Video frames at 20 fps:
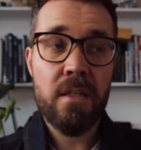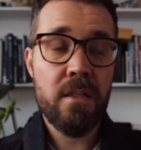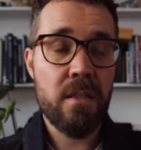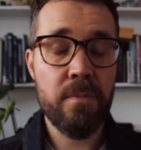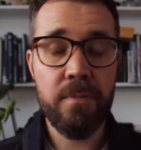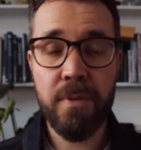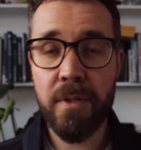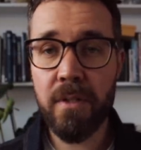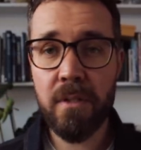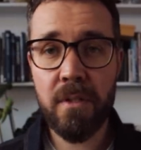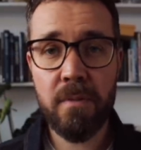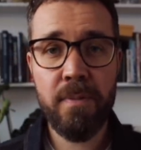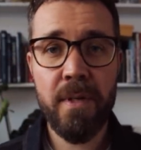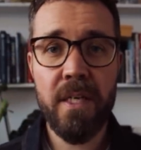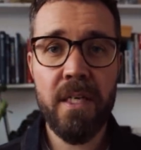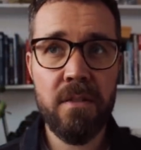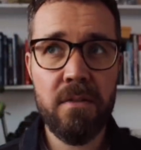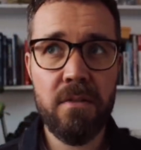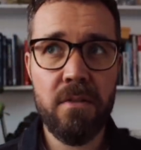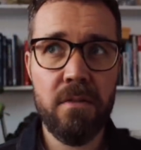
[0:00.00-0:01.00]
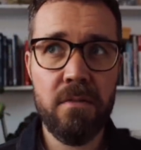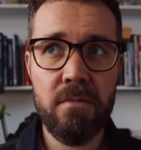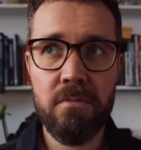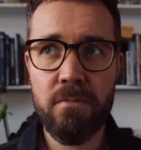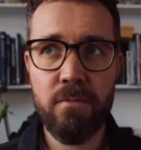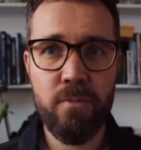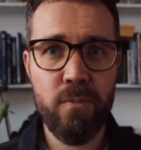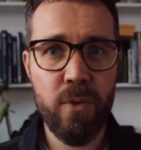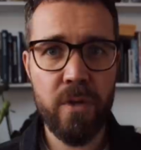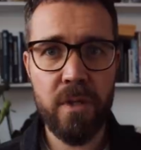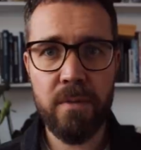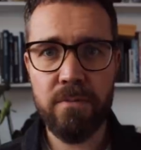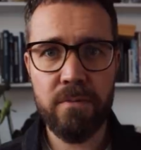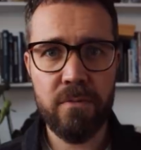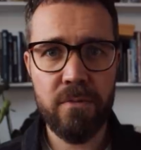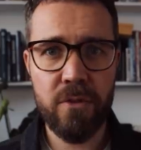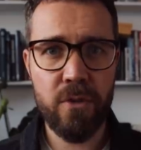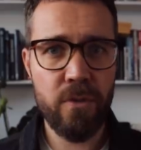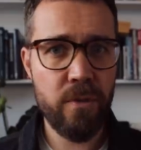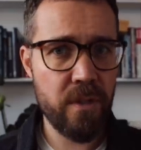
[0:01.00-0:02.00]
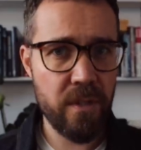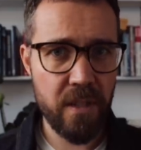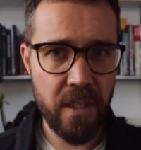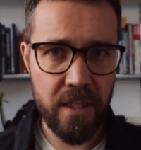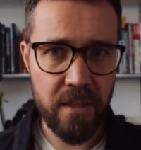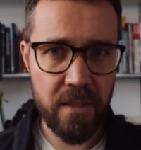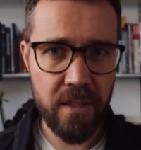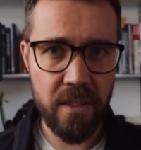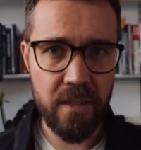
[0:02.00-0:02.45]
completely depends on what I'm doing that